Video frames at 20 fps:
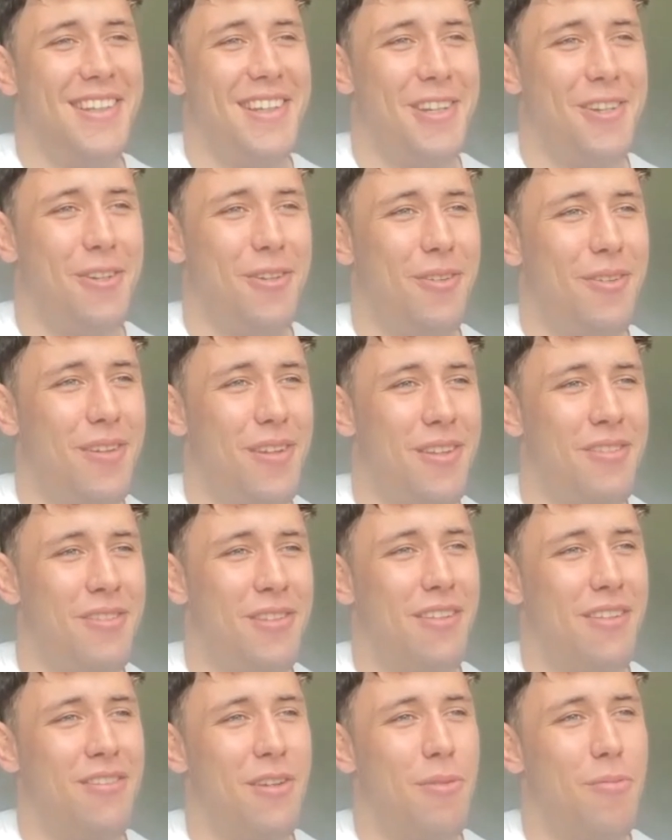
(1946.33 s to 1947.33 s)
I
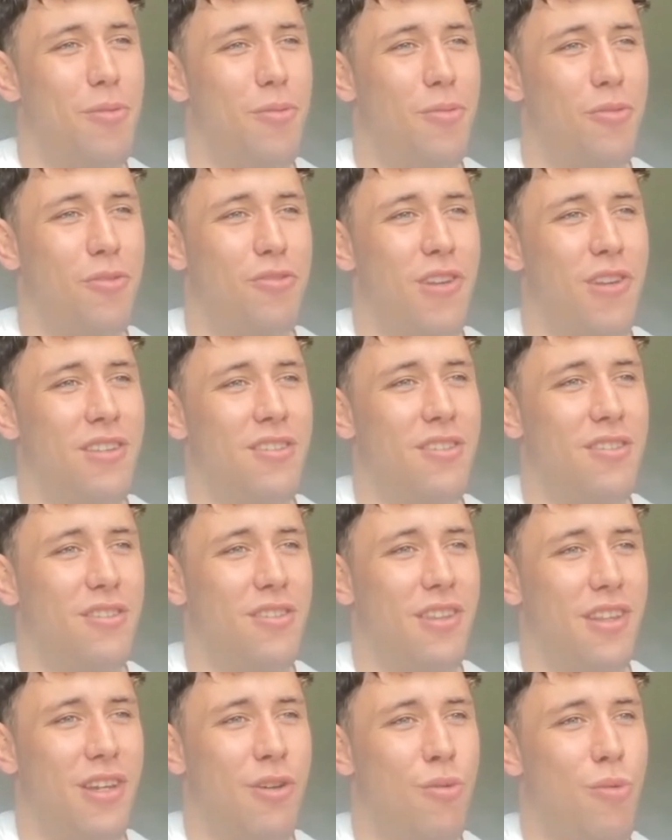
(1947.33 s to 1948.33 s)
think someone was dressed
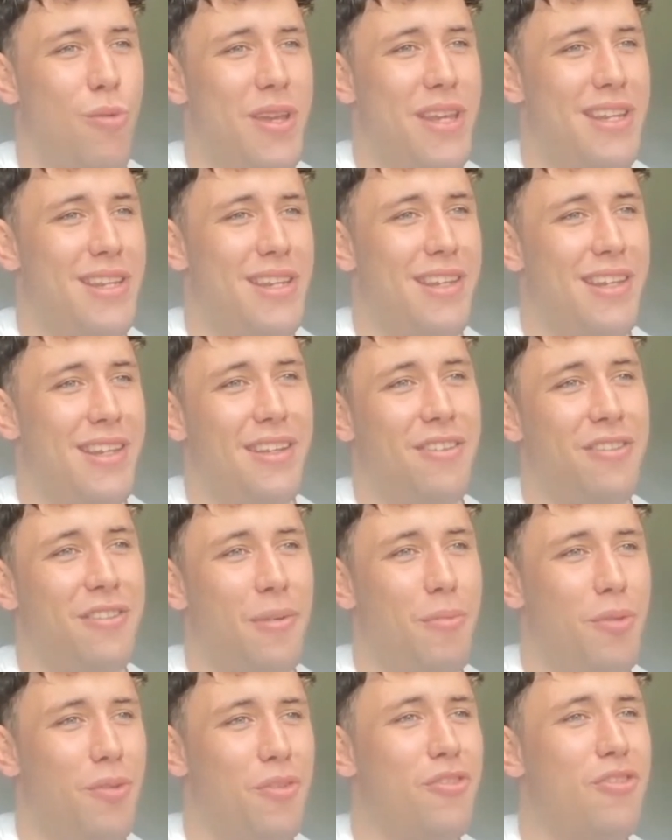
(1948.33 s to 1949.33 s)
as the Queen, and
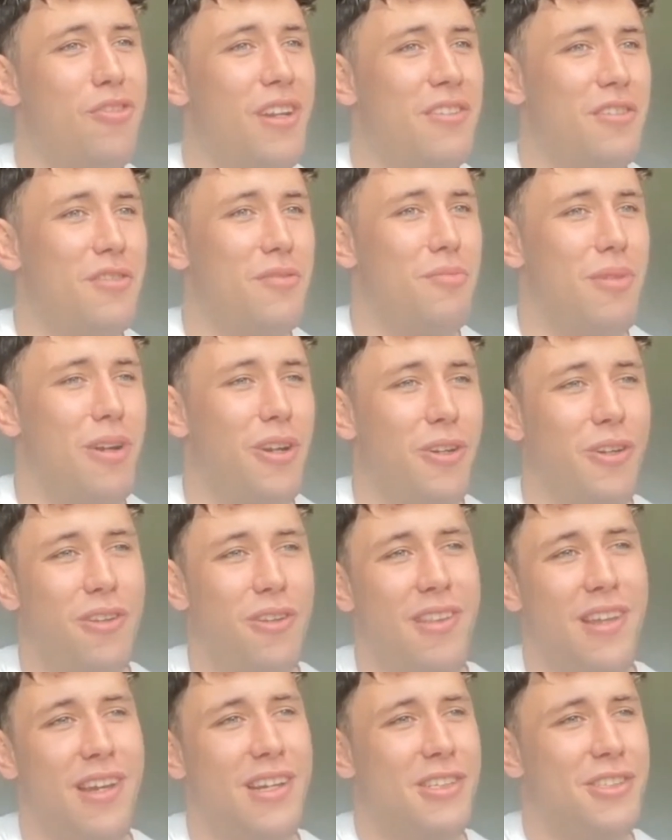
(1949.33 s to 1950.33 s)
someone was dressed as
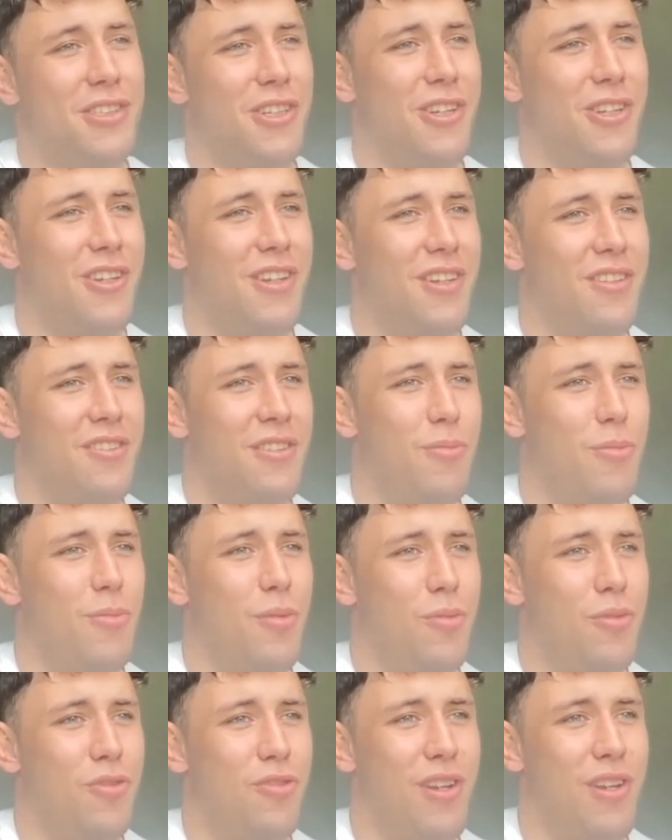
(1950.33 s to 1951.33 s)
Margaret Thatcher, and
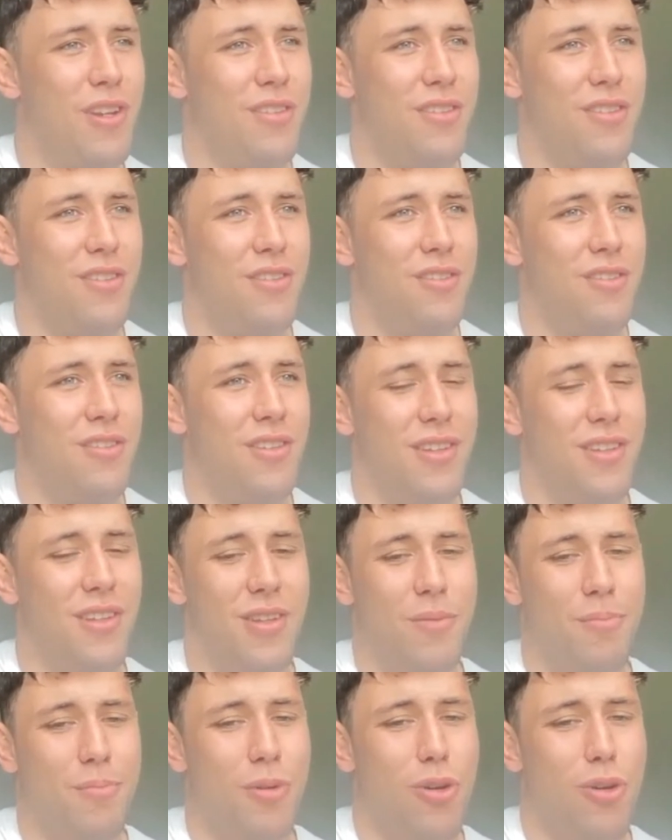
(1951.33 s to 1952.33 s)
someone was dressed as
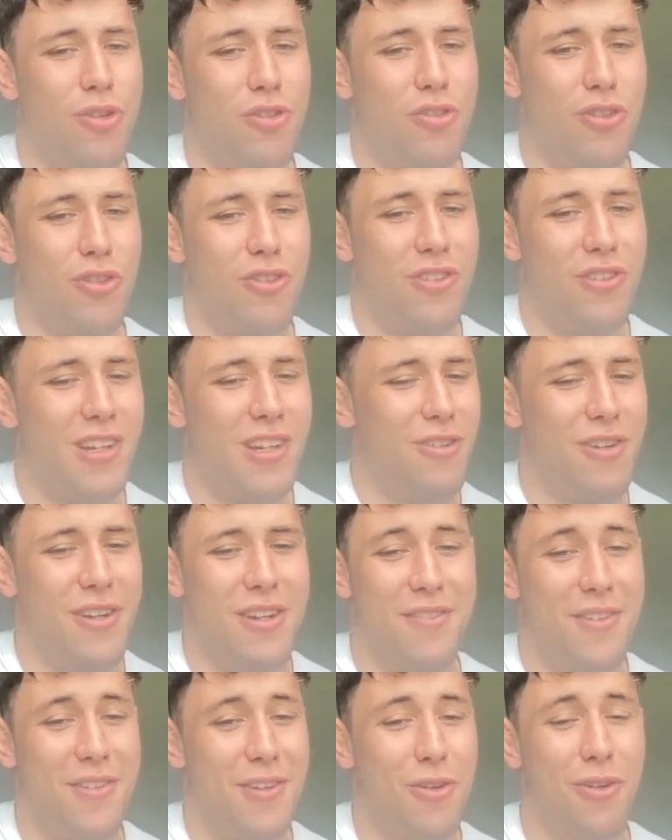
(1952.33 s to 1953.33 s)
Boris Johnson. I don't
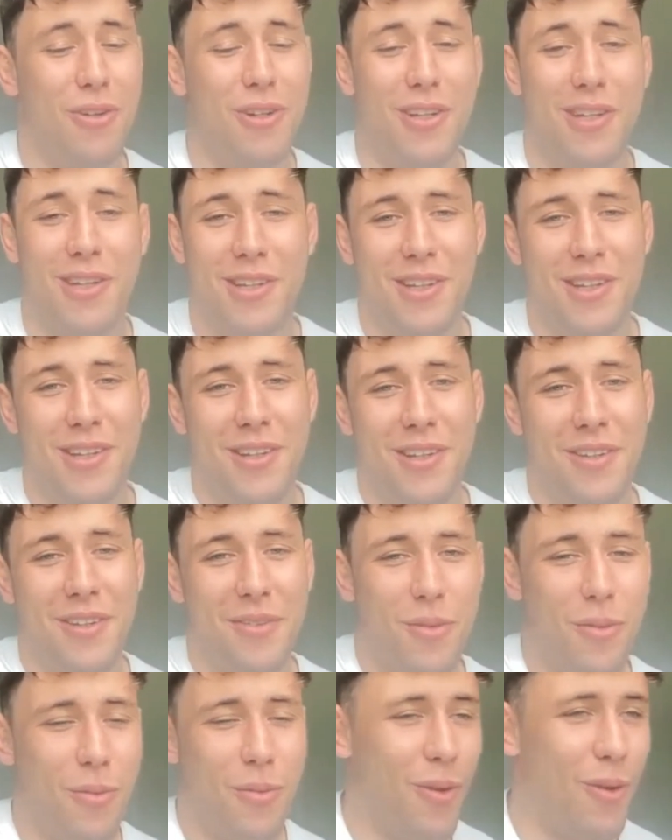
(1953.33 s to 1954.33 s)
even know
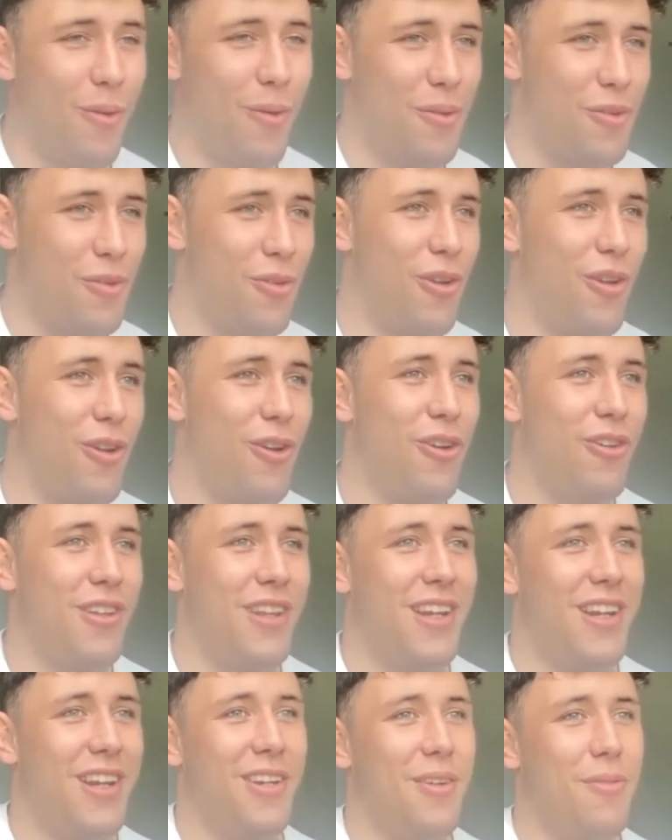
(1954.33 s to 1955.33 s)
what was going on
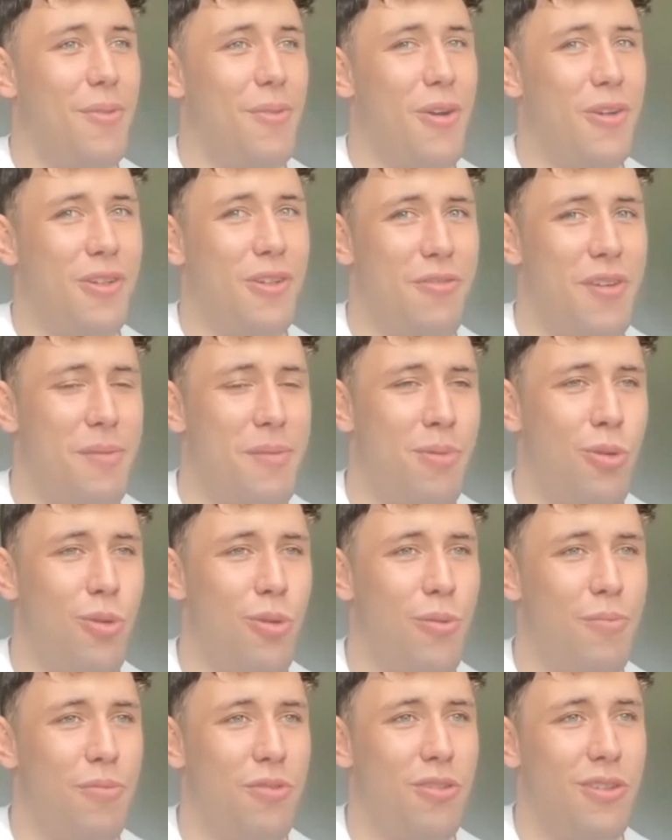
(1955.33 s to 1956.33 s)
there, and we all had to read
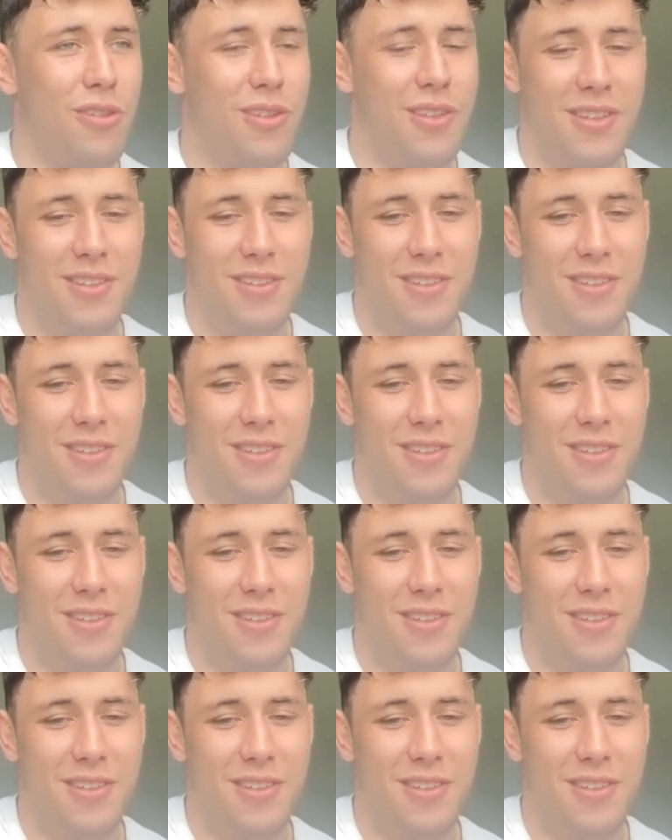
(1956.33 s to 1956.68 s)
poems.